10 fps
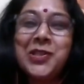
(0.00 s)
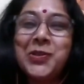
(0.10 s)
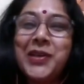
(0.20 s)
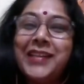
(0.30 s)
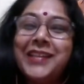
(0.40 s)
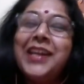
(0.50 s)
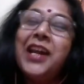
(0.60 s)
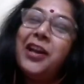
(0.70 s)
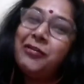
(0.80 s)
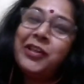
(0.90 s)
together,
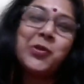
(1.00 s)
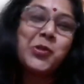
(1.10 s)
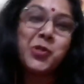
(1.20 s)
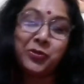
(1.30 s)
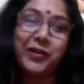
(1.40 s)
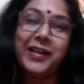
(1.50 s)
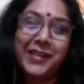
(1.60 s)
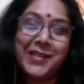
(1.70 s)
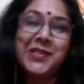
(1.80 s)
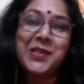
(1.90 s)
we could do
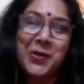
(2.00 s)
wonders.